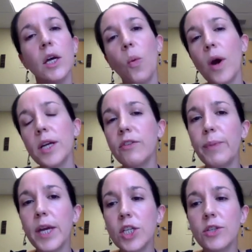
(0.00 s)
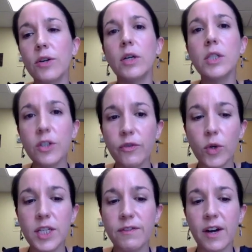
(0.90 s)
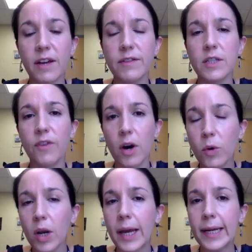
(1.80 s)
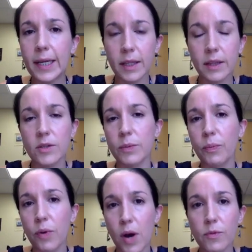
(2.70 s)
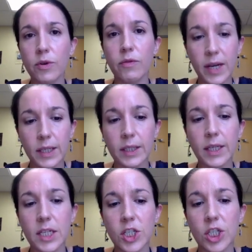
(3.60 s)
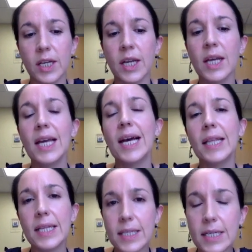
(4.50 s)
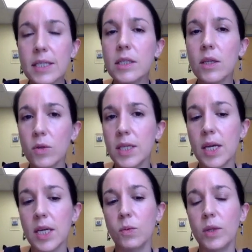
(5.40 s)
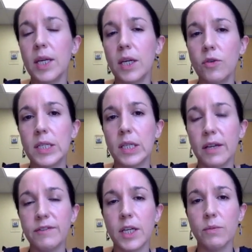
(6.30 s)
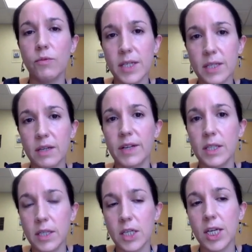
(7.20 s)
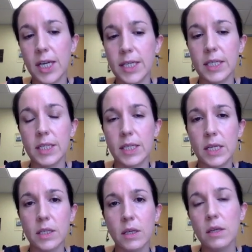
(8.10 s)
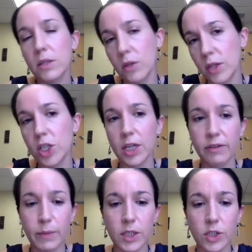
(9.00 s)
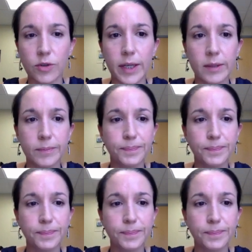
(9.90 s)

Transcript: Whereas if patients are under 45, it's far more likely that there's a primary renal condition, and this is associated with an increased lifetime risk of end-stage kidney disease, so they should have monitoring.